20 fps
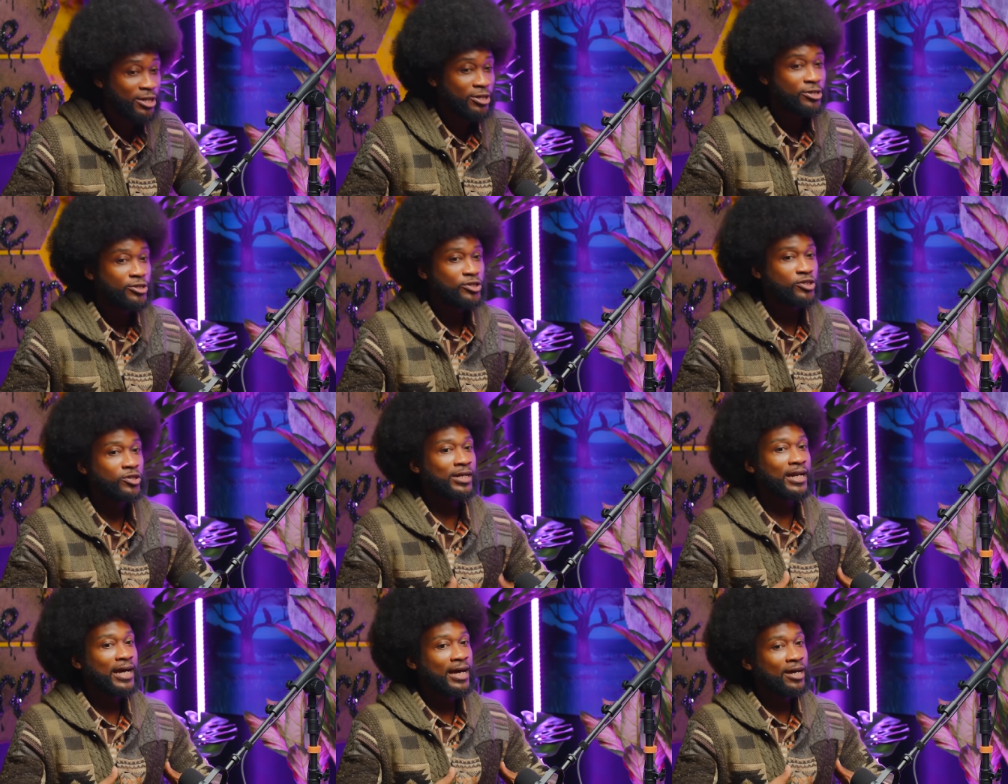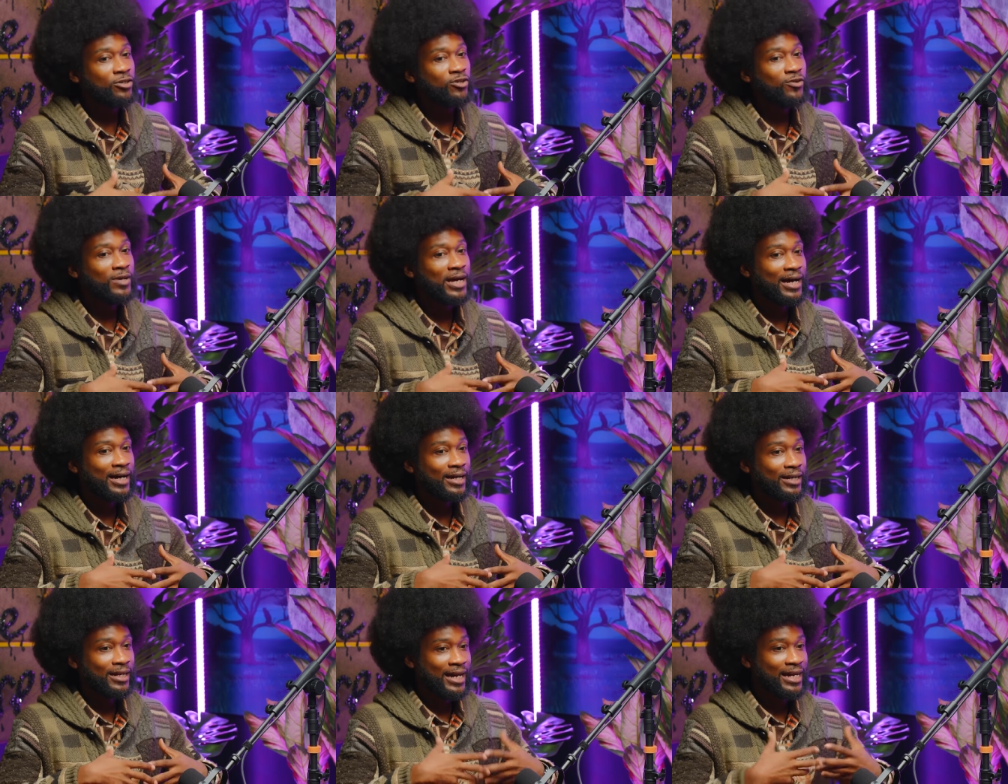So now you
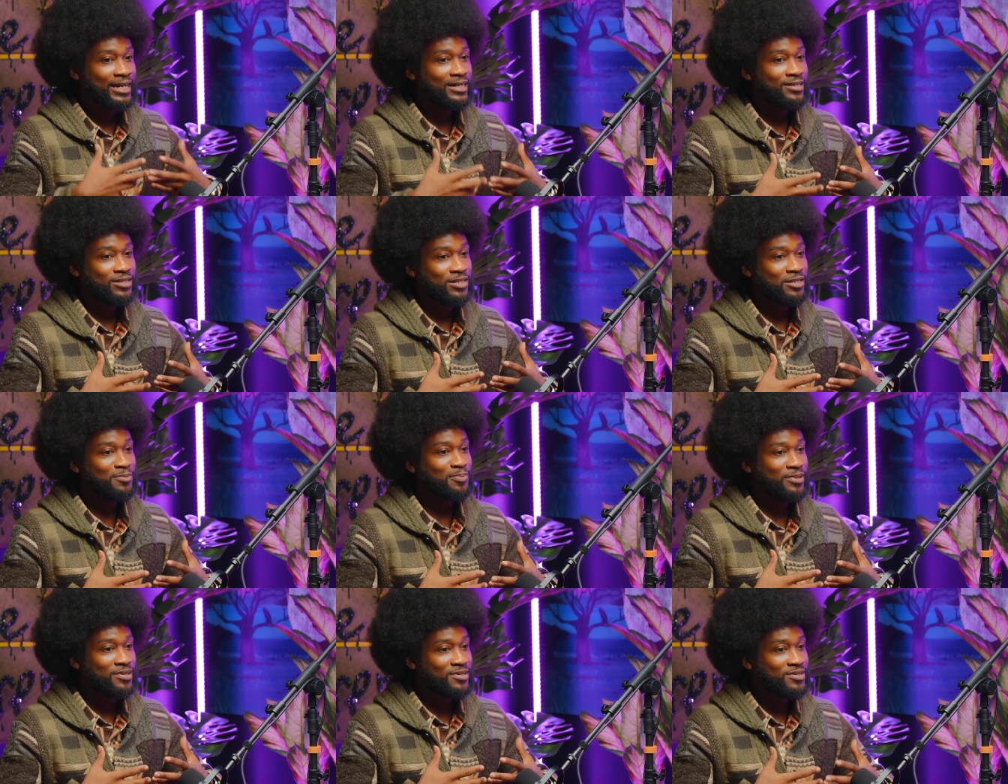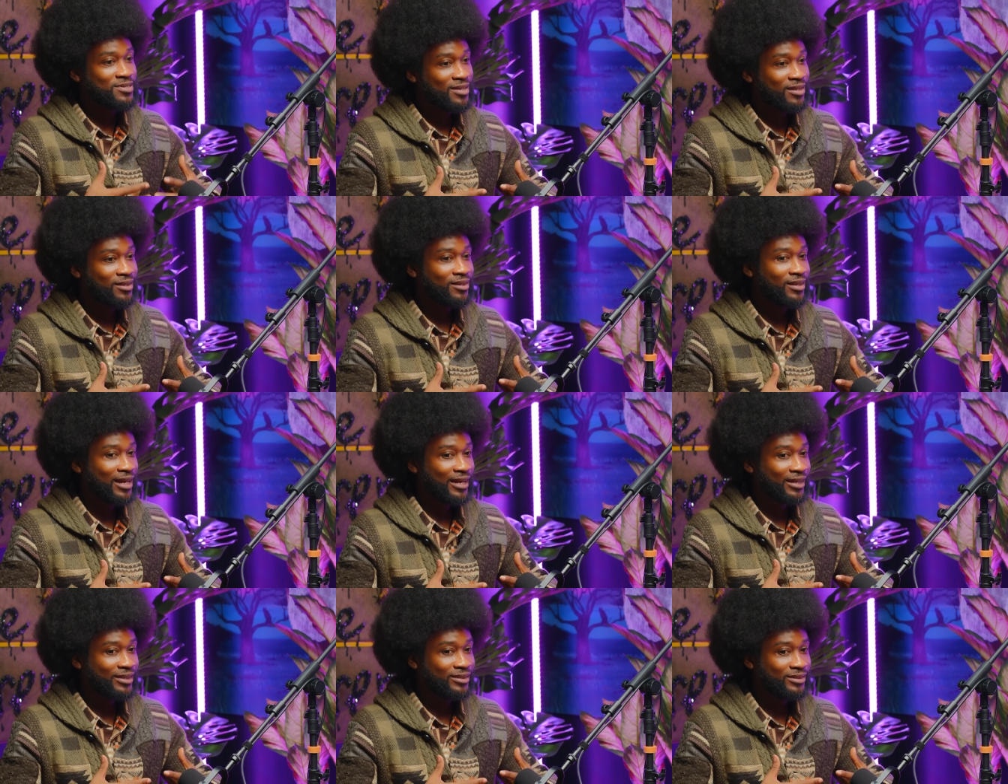got ATP
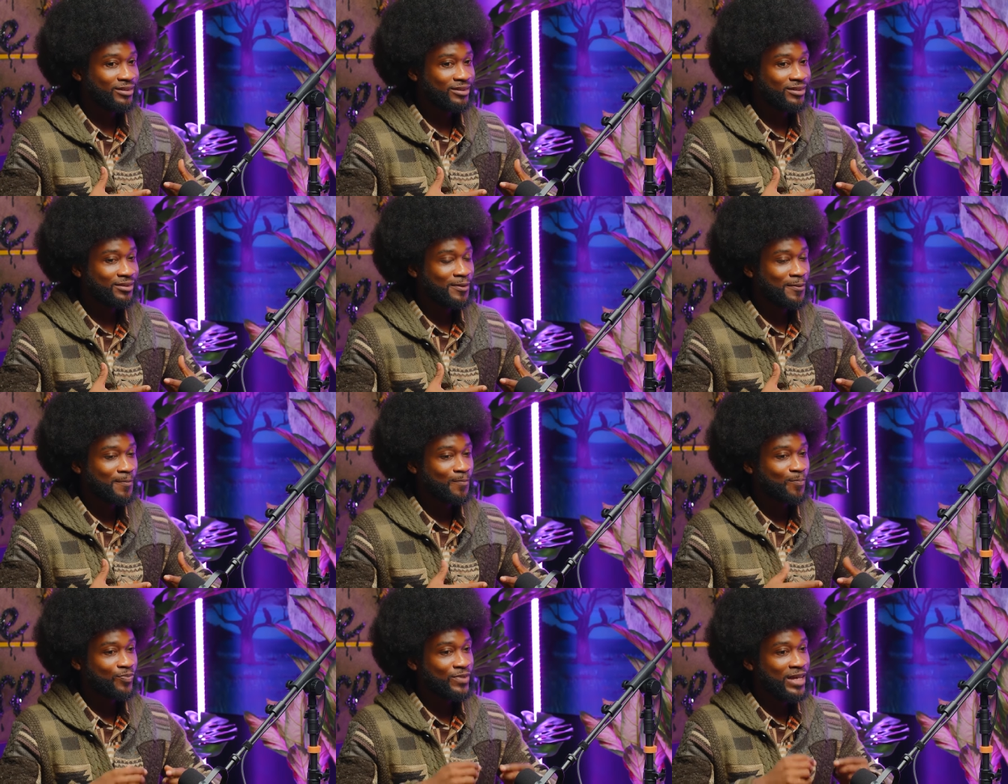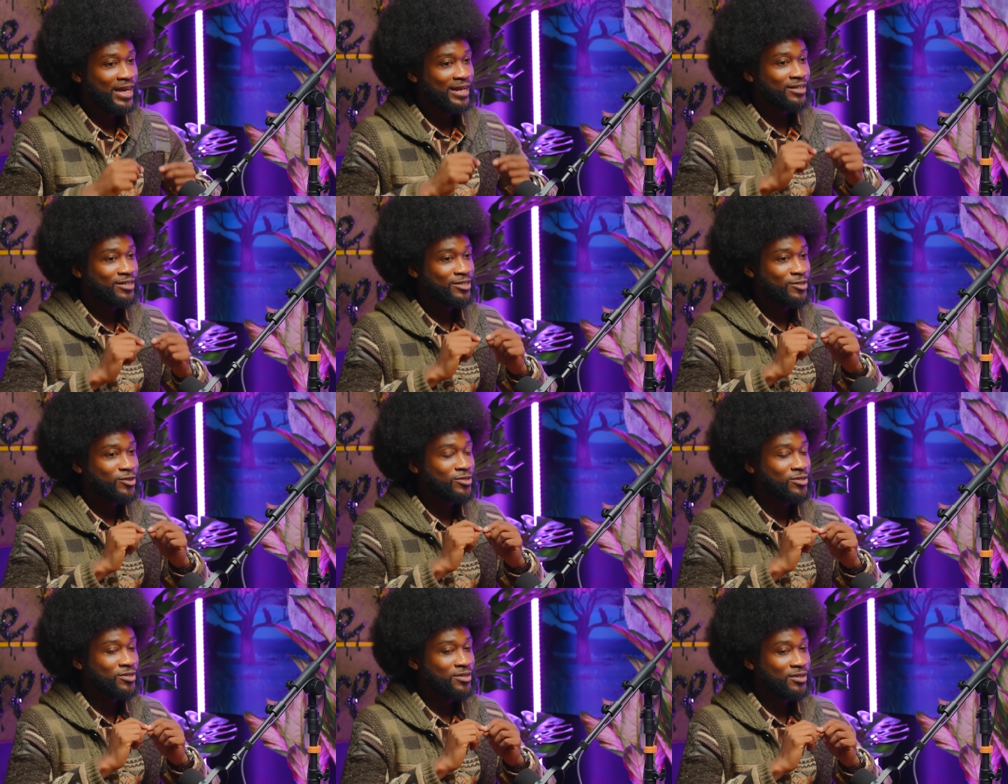synthase that
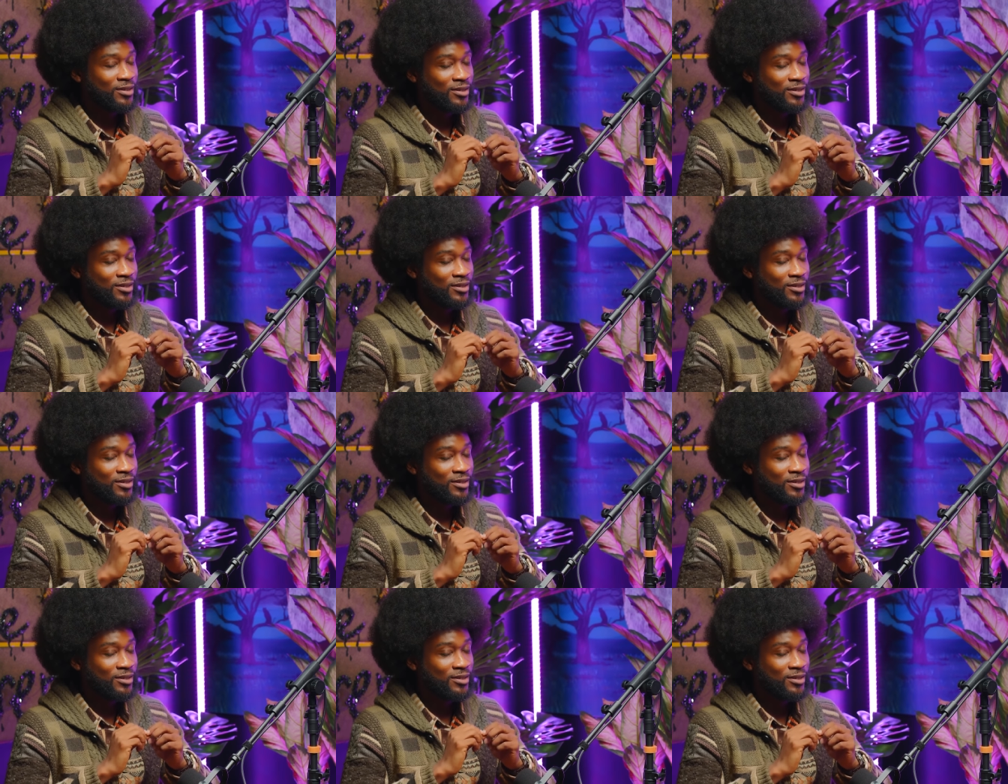is